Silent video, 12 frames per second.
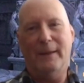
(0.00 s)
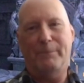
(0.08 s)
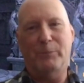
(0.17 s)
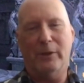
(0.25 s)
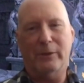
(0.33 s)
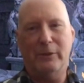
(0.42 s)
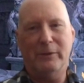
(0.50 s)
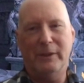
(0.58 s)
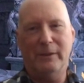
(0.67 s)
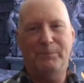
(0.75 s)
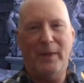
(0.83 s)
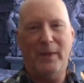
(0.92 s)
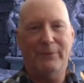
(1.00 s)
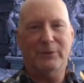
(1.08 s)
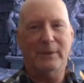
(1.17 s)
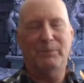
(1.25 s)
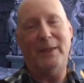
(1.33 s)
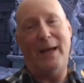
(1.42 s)
you know you, you have
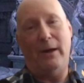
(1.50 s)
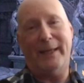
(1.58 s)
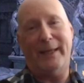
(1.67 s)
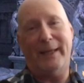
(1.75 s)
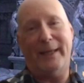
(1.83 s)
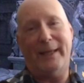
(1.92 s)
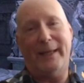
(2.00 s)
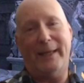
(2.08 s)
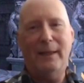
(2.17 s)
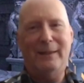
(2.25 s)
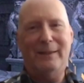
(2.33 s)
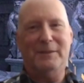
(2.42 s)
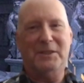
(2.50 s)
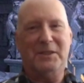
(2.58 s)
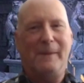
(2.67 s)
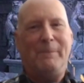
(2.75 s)
to now again there's